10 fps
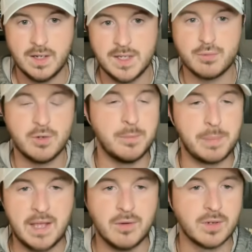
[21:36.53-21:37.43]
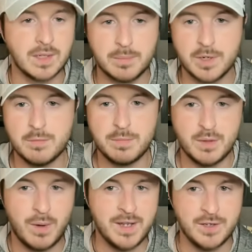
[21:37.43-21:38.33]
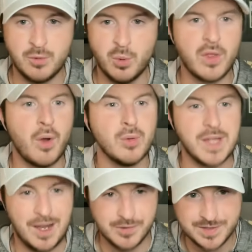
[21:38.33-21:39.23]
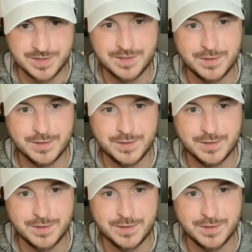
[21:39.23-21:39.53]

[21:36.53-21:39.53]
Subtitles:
It's really Baylor, Liberty, BYU, we're the holdouts.